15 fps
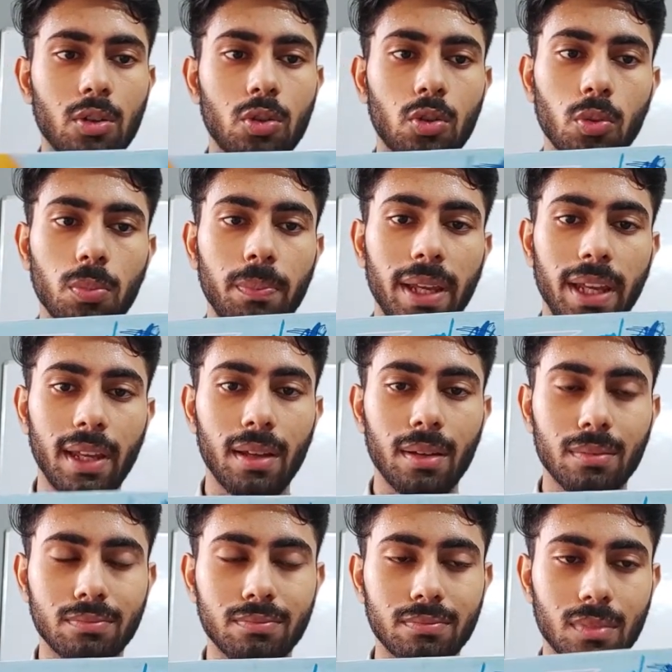to
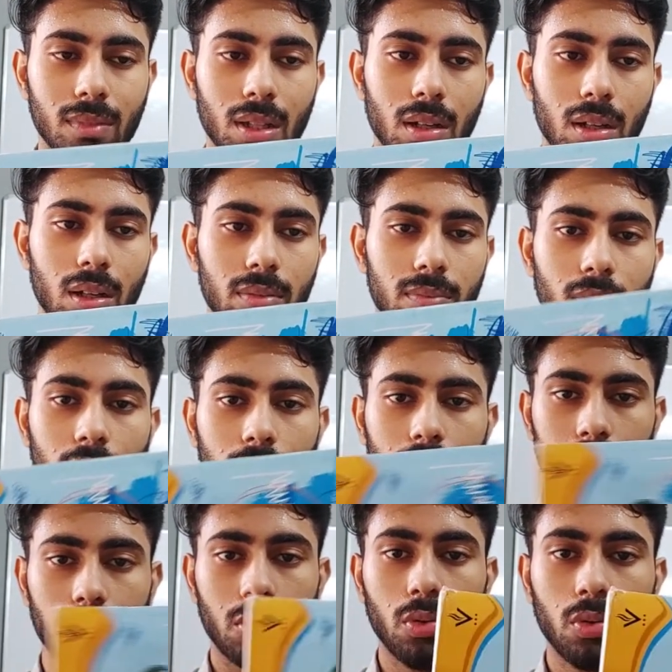be
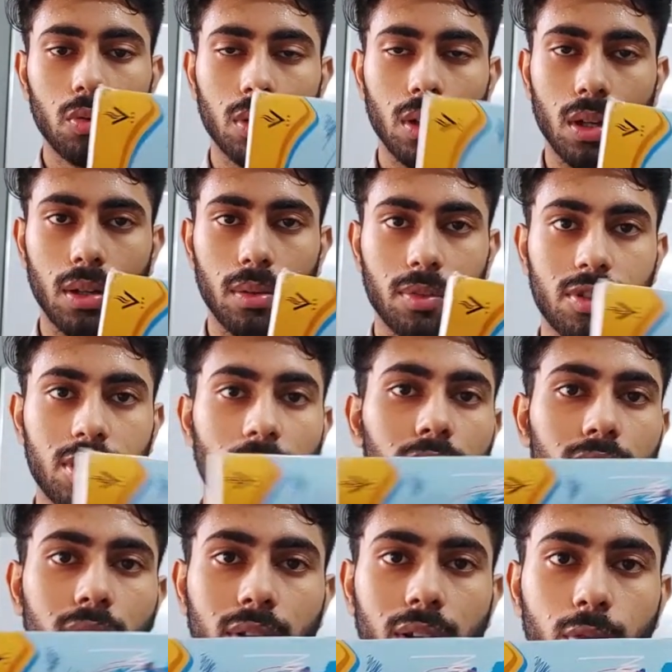stay
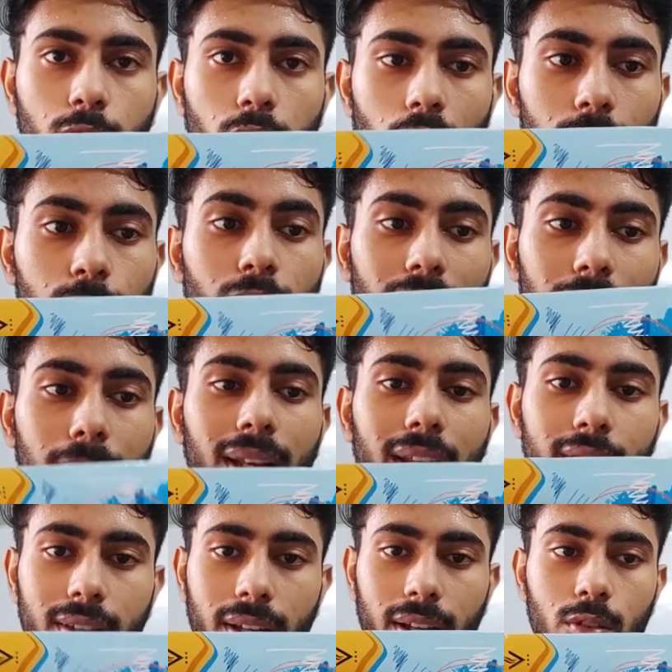on the screen for 1
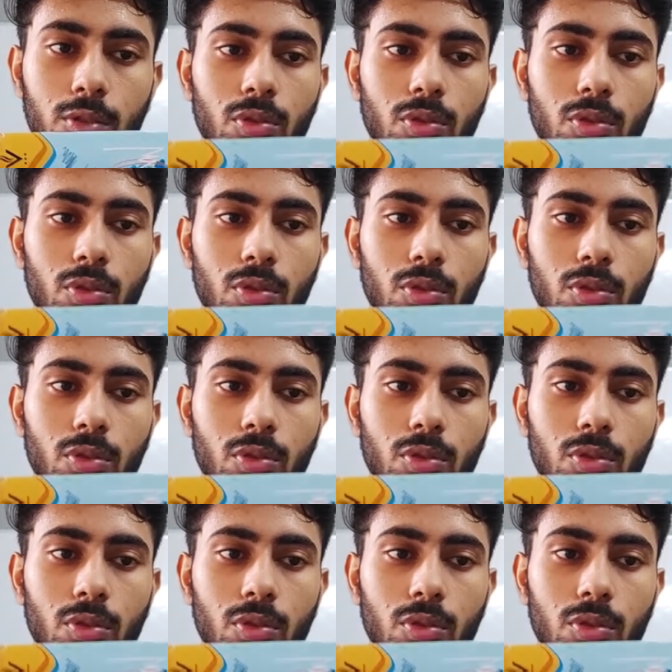millisecond.